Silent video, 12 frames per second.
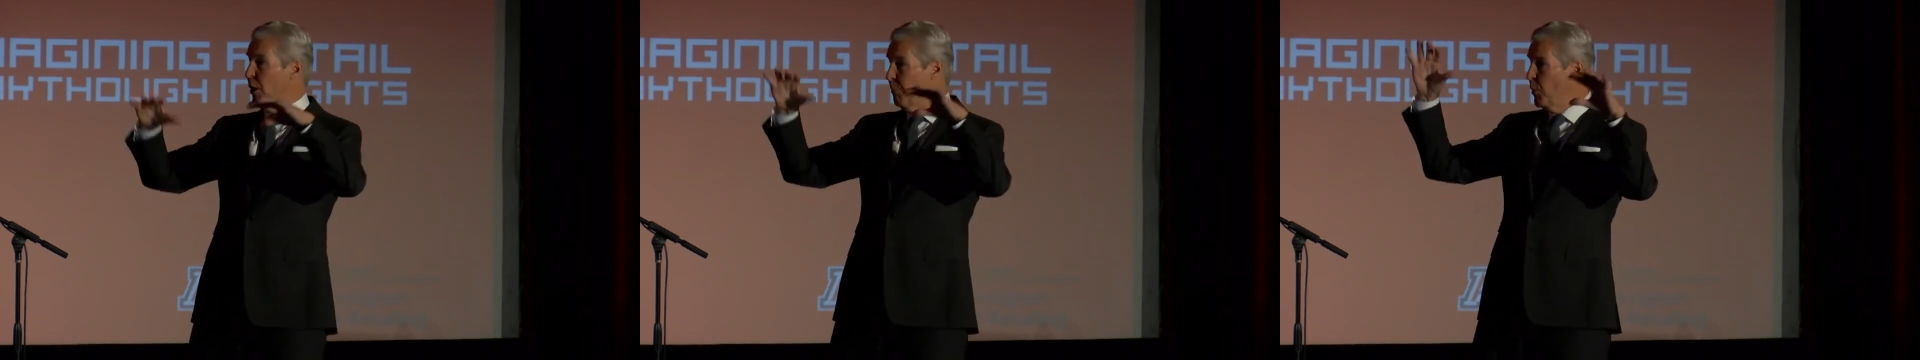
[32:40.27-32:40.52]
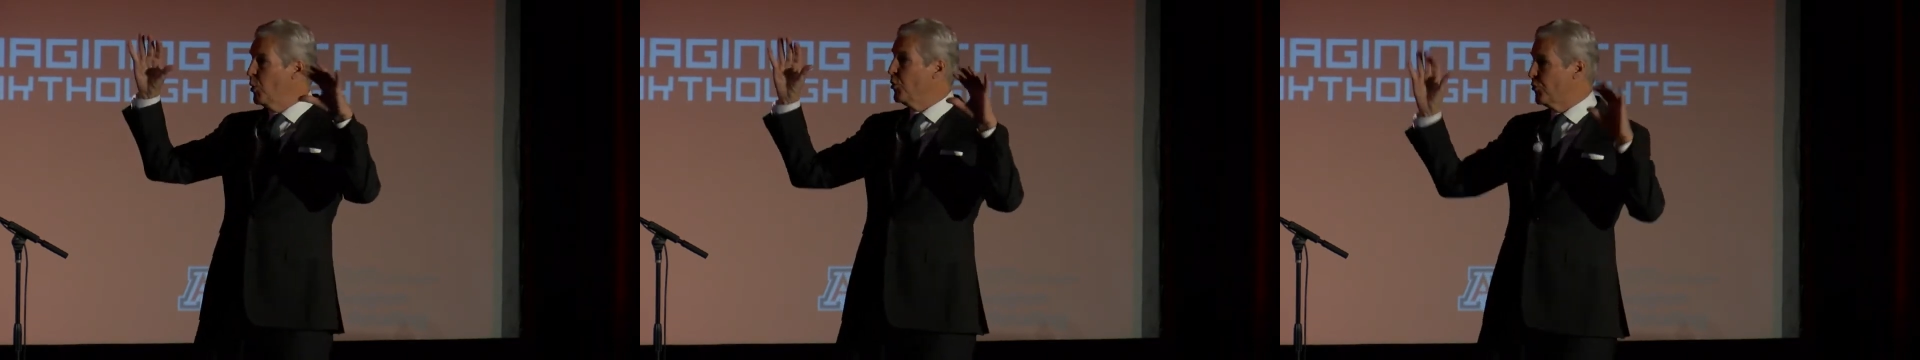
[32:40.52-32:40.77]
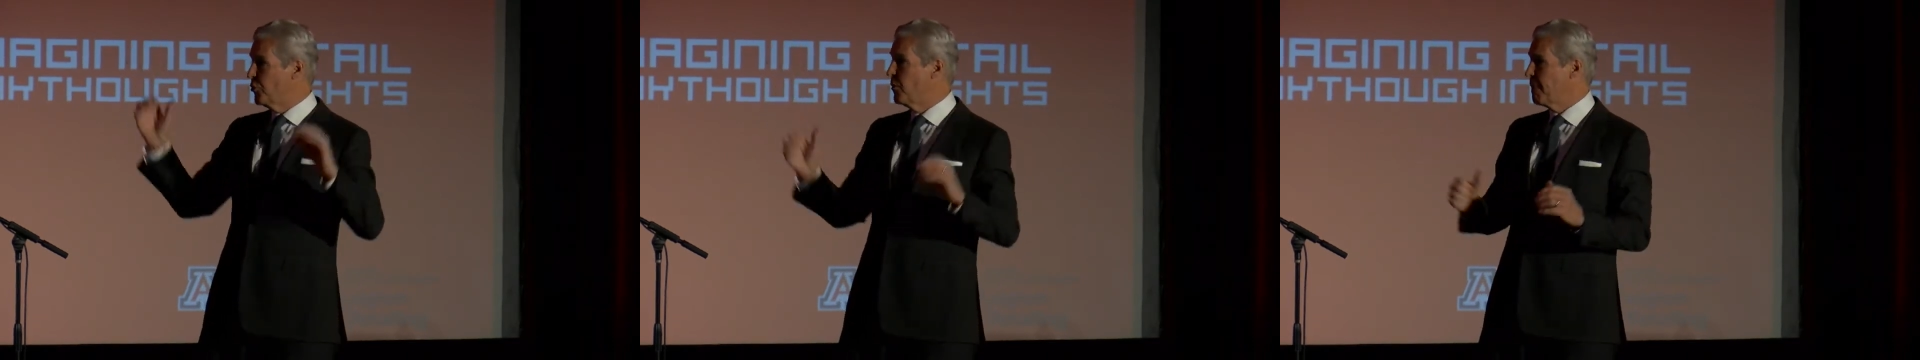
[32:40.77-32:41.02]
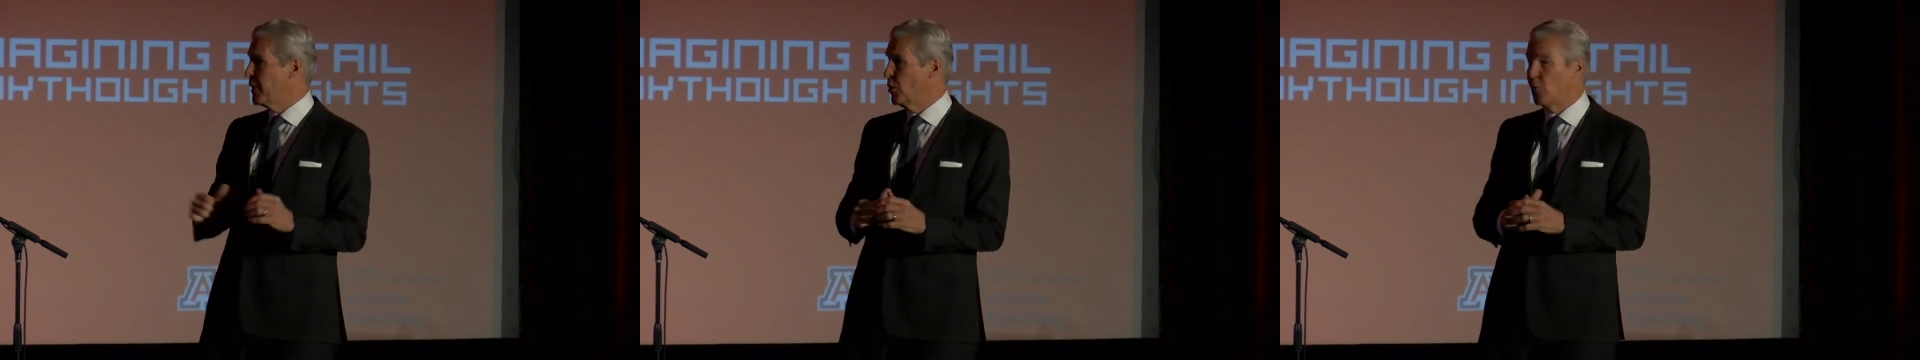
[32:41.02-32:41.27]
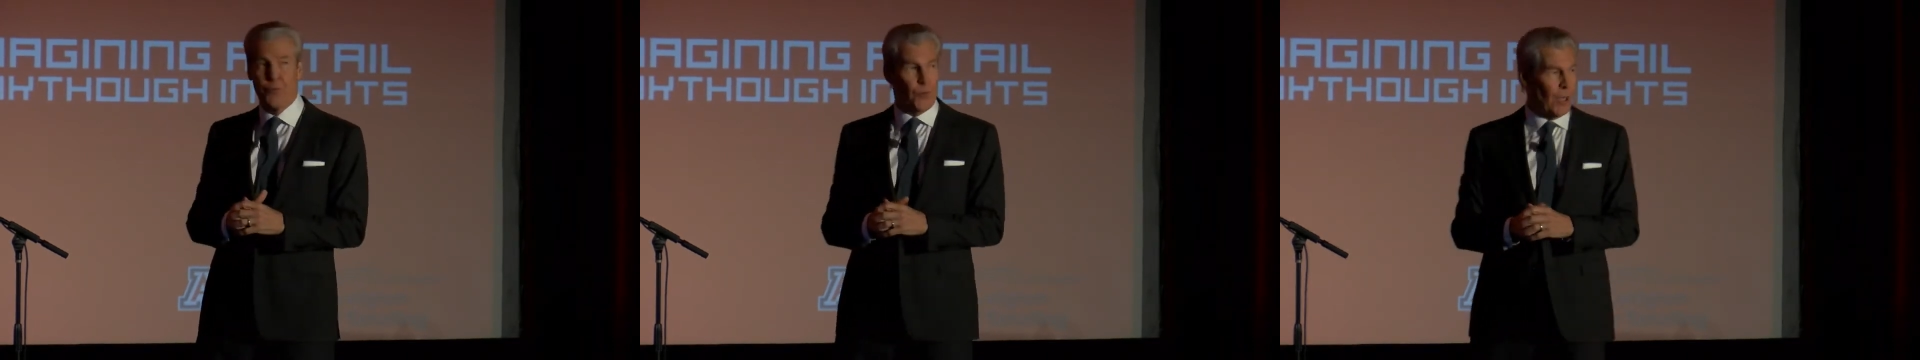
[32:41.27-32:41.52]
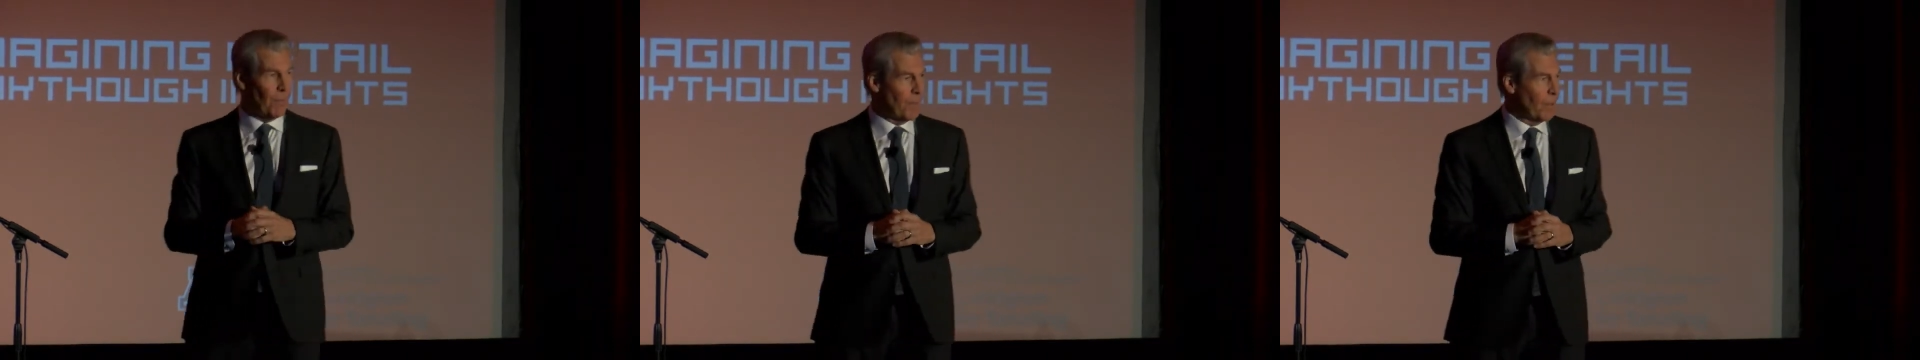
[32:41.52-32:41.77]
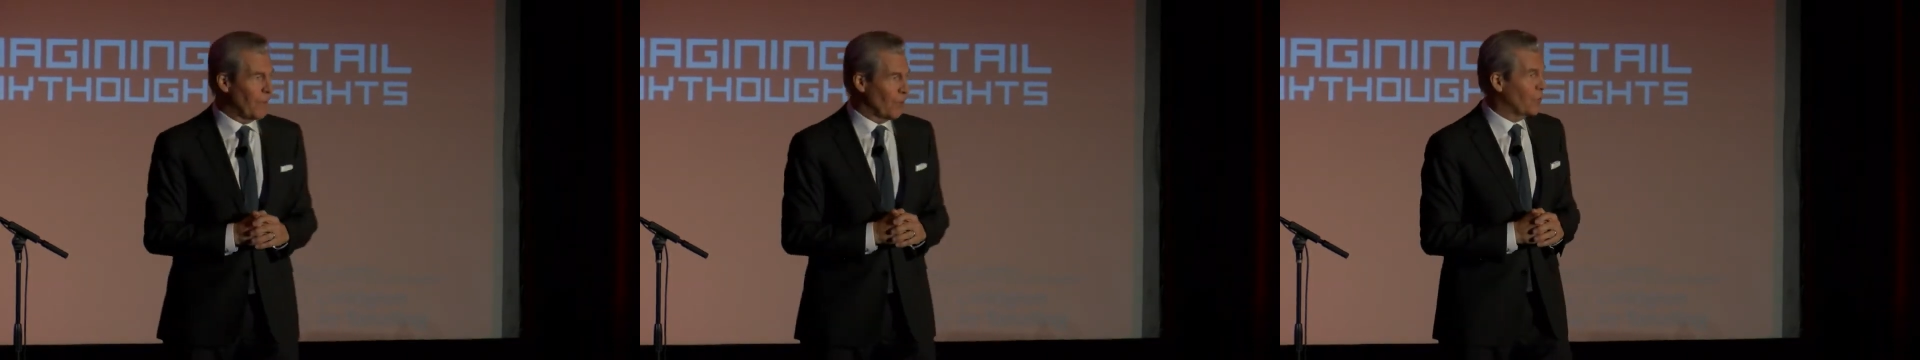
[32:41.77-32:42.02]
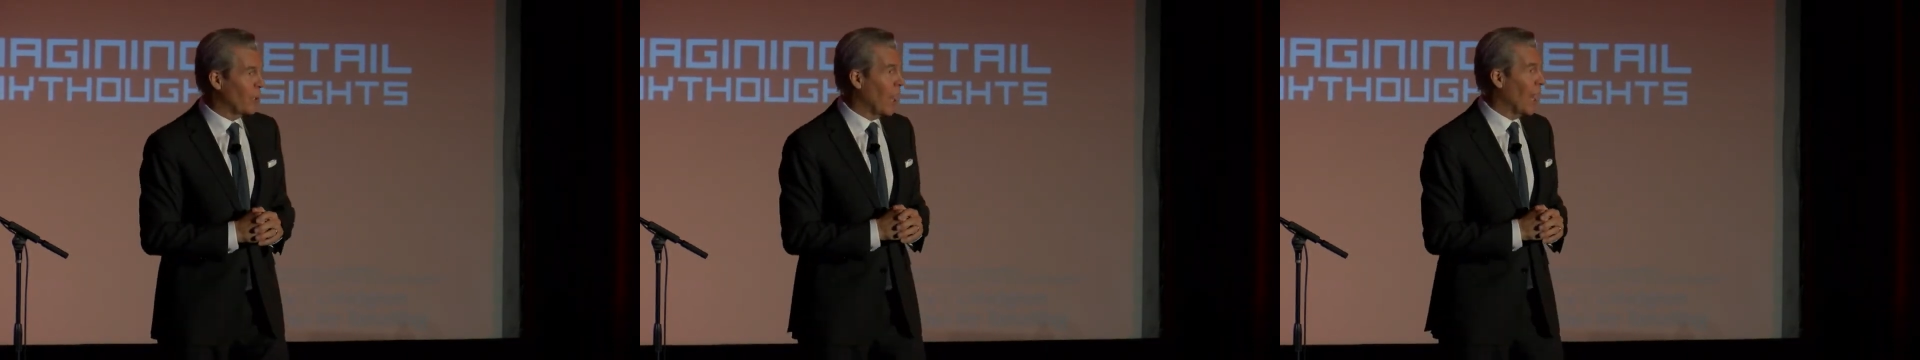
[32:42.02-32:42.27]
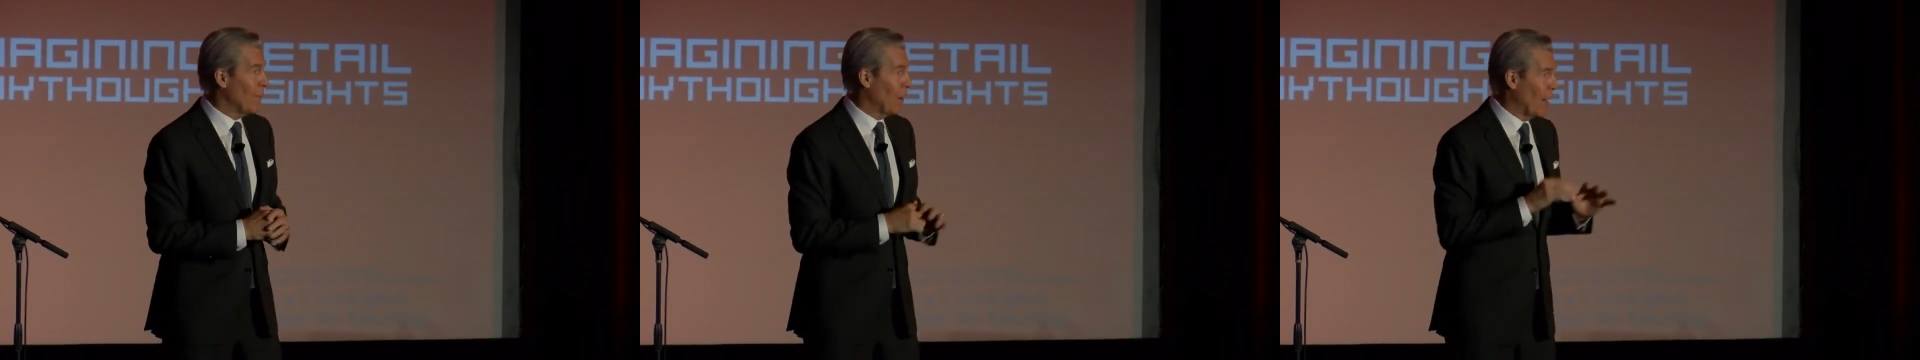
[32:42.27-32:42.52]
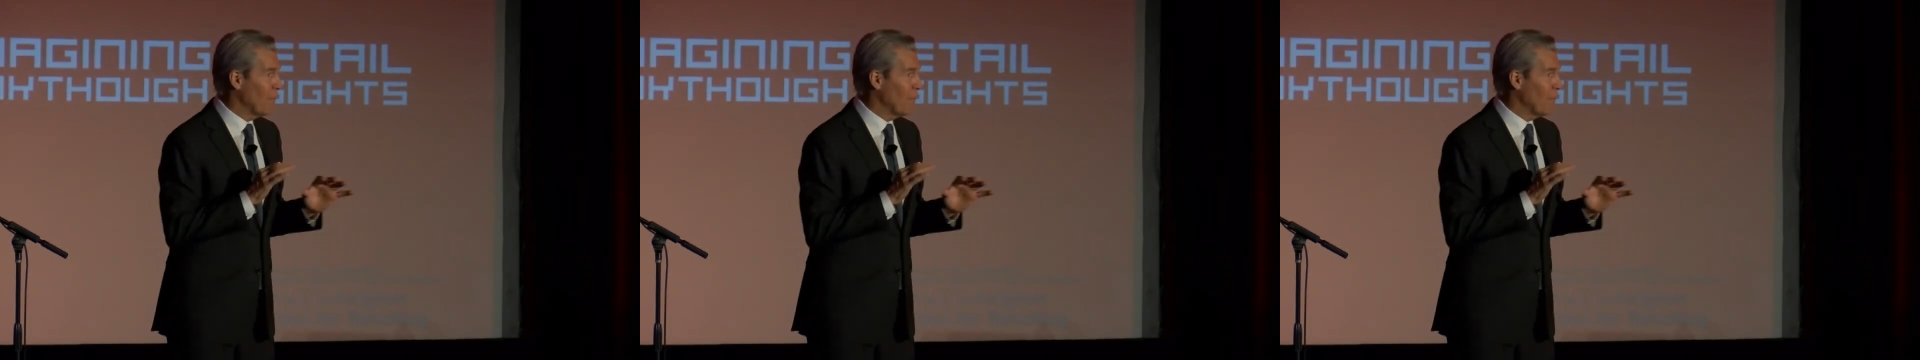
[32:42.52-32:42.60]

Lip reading: emerge, from this time.